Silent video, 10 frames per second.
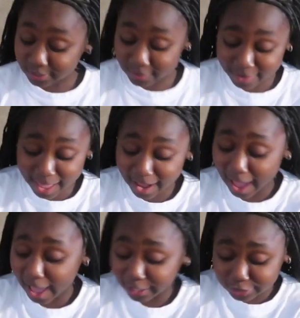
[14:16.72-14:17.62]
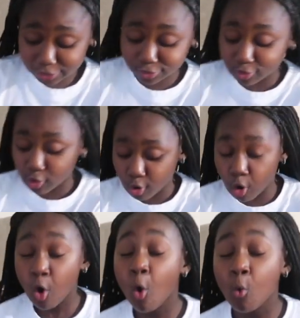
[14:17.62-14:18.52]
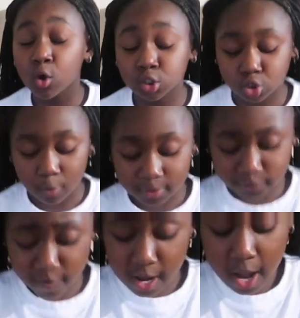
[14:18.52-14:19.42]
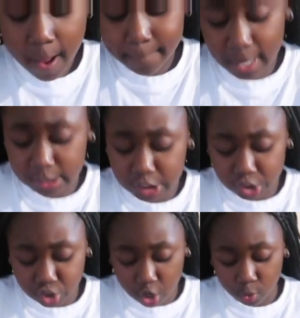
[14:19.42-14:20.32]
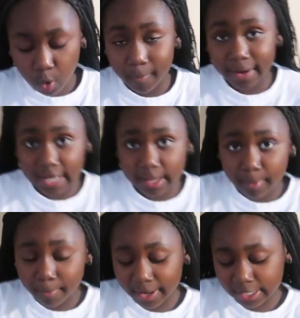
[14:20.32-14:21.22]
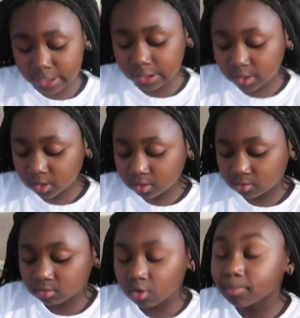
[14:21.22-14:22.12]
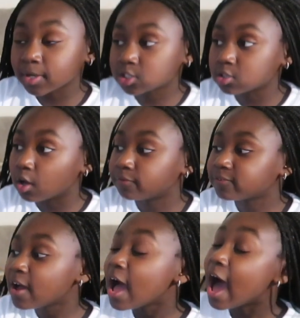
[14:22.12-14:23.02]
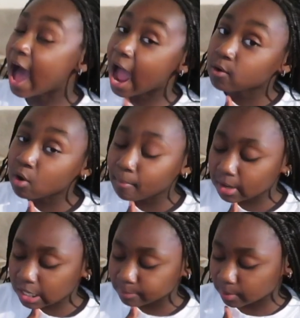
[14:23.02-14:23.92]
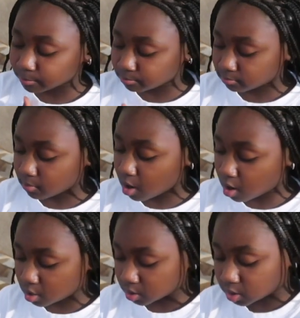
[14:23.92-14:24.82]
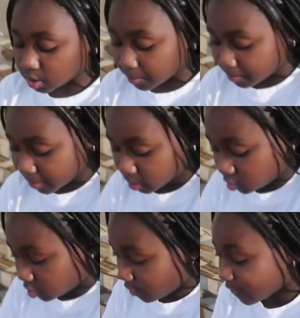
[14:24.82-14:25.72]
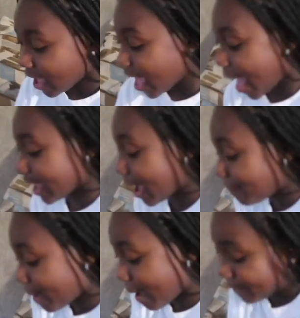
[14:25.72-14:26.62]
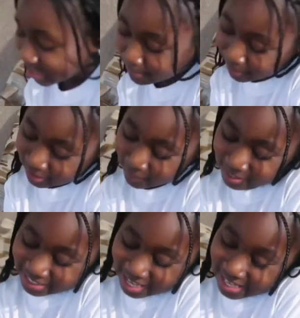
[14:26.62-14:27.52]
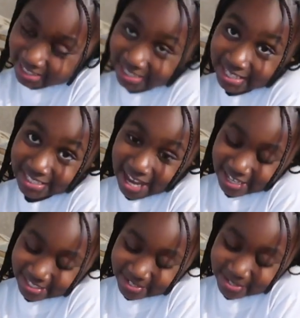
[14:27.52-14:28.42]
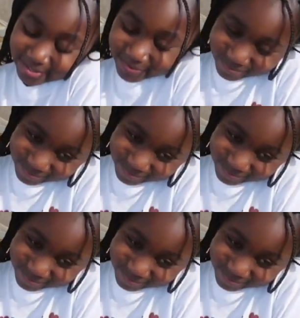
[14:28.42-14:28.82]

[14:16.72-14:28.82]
So yeah, guys, school was so much fun. My teacher wrote my name on my stuff. I wrote my name on some of my stuff. I got my hand sanitizer.